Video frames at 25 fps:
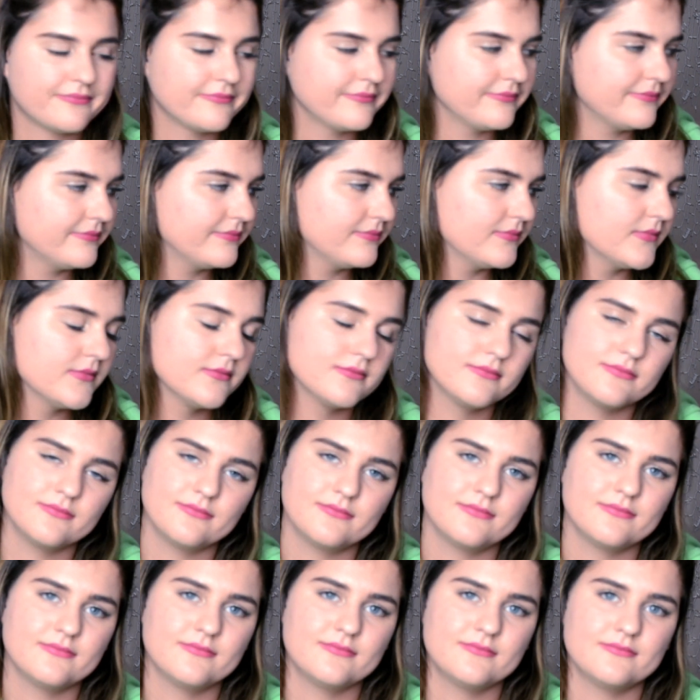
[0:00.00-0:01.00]

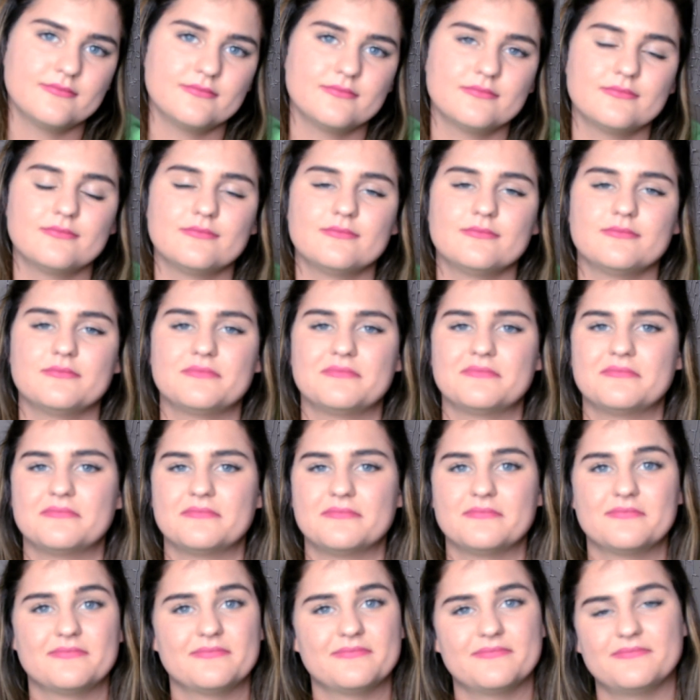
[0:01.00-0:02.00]

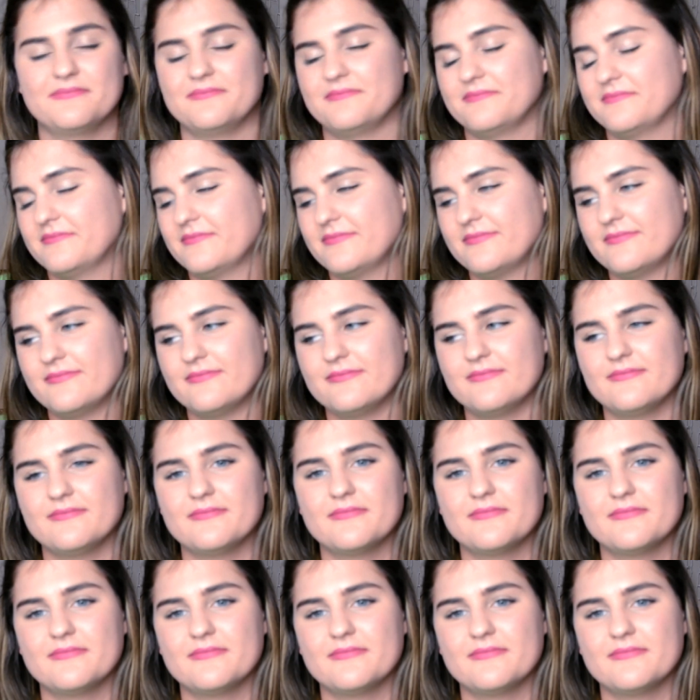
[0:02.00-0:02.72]
(no one is talking)